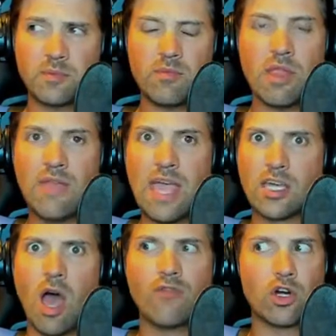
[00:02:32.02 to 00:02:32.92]
they
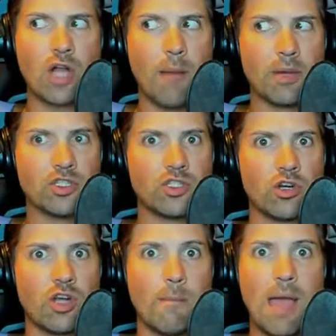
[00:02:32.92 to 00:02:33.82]
covered up a
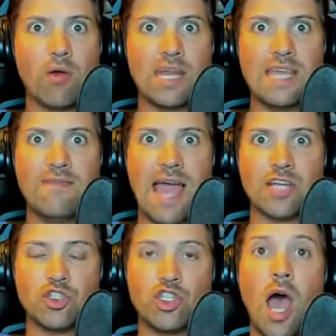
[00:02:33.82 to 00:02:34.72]
certain amount in
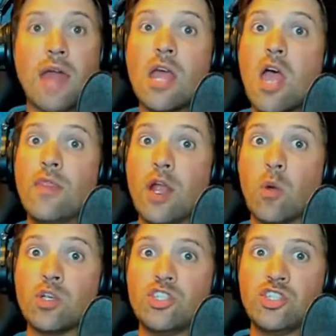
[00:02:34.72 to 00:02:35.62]
that shot, there
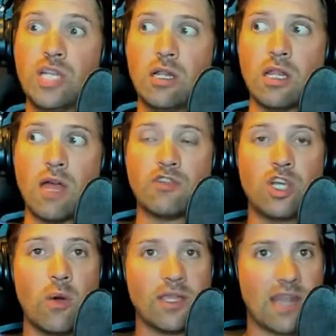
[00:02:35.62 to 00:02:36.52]
was still enough
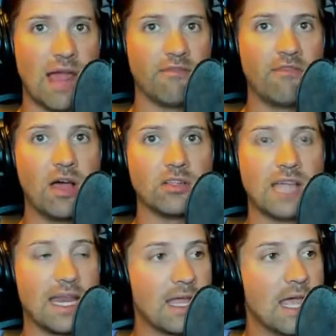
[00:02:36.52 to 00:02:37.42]
showing that I felt
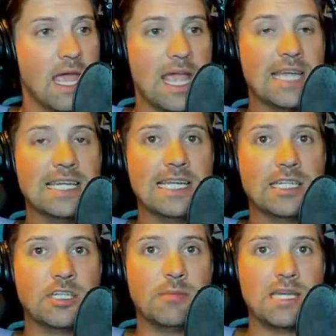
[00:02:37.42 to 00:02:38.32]
that it
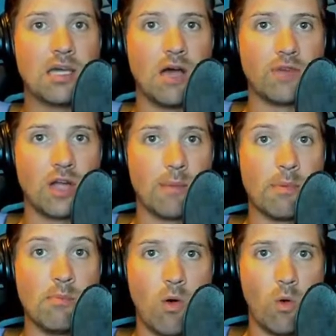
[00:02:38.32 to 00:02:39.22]
needed to be covered up
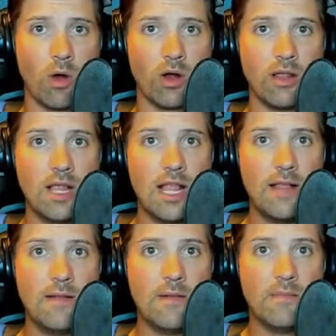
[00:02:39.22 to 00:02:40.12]
more.
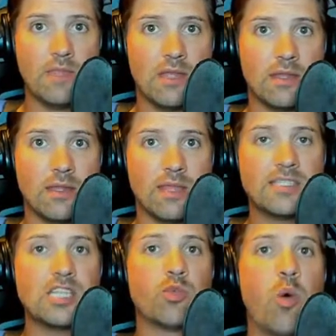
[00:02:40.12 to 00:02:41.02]

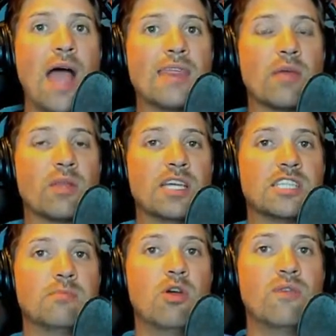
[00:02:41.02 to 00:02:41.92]
This is why they
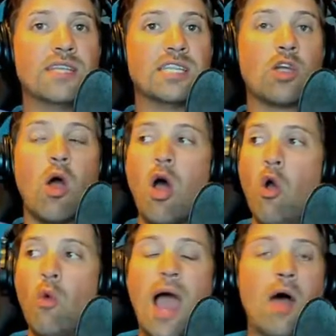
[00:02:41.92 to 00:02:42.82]
release movies and go,
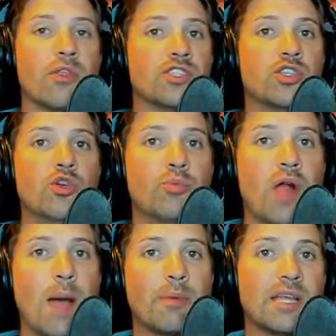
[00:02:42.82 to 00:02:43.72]
oh wow, this new
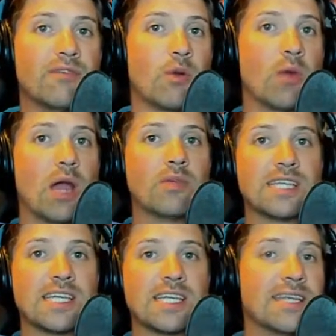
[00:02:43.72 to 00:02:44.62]
property from when I was
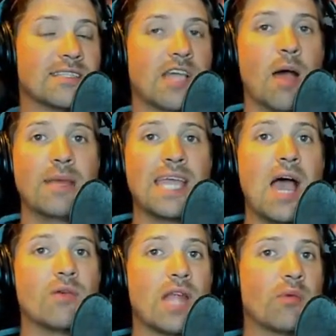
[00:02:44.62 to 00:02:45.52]
a kid is coming
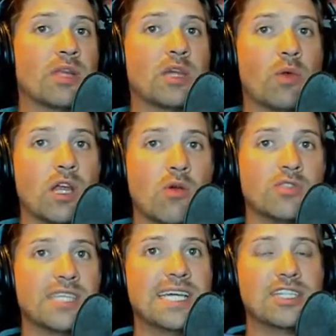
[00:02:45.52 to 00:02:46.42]
out and I really want to go
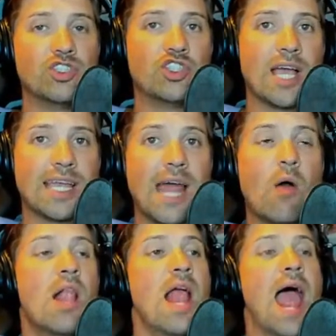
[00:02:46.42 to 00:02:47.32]
see it and check it
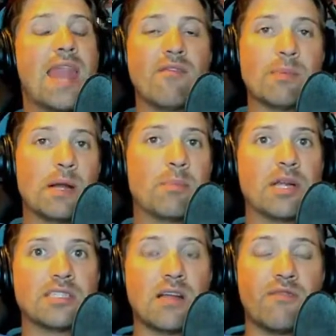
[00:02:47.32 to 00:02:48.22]
out. And everybody
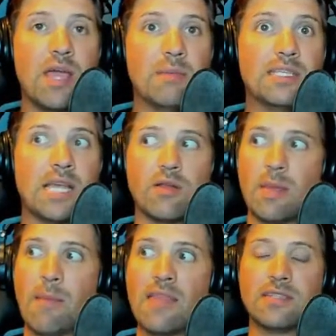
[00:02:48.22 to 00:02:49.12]
brings their families there, and
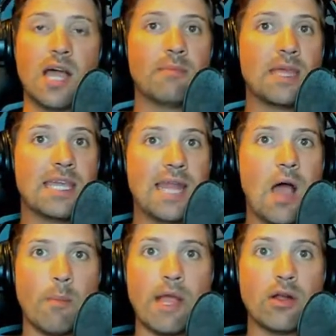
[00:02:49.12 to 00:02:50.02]
then by the time they get
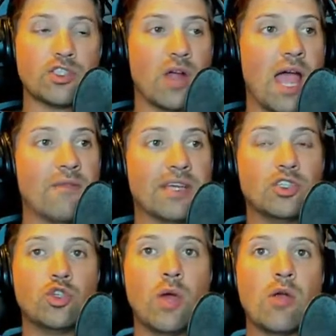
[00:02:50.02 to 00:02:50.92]
out, parents are having
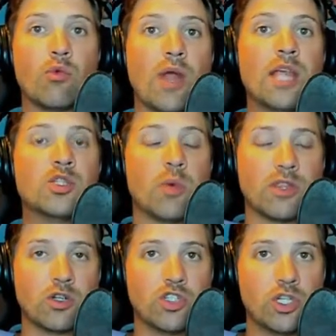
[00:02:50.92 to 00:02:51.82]
to erase what
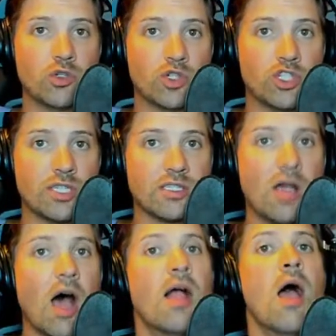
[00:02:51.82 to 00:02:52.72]
their children just
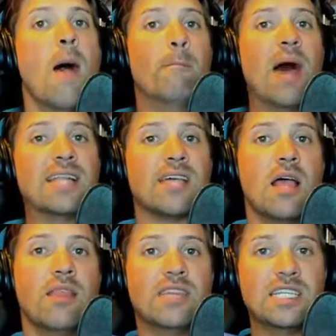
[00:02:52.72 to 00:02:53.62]
saw. But
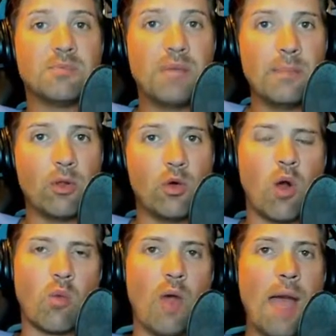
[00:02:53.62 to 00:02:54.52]
these people who
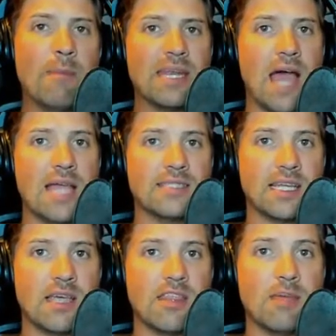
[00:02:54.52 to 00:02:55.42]
are
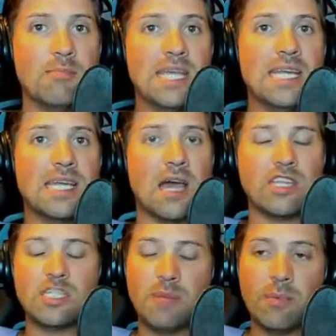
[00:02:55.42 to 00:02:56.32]
weaponizing the media,
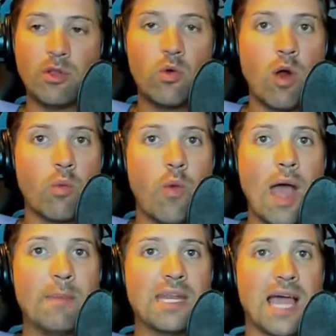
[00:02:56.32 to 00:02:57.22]
these people who are
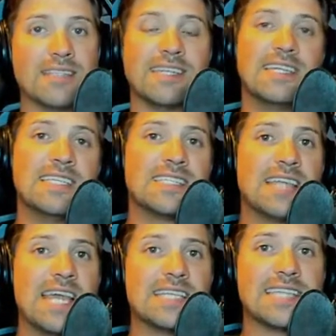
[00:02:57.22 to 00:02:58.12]
weaponizing these
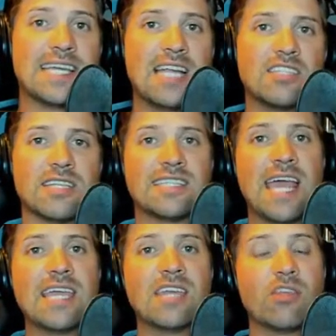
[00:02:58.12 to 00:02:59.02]
things against us,
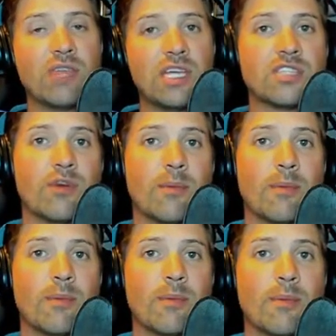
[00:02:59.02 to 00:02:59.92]
taking the things from
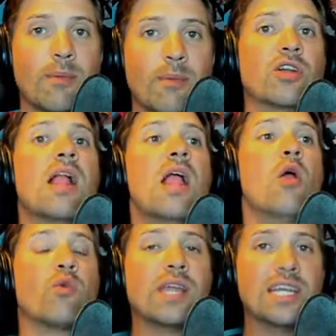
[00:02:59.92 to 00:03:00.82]
our childhood,
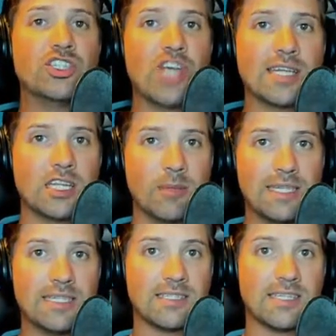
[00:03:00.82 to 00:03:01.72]
re-injecting them
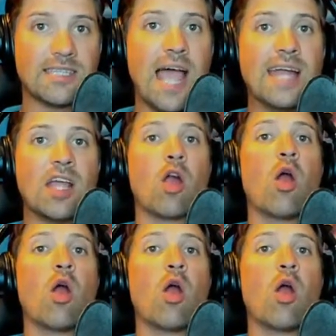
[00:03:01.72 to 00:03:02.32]
into society, are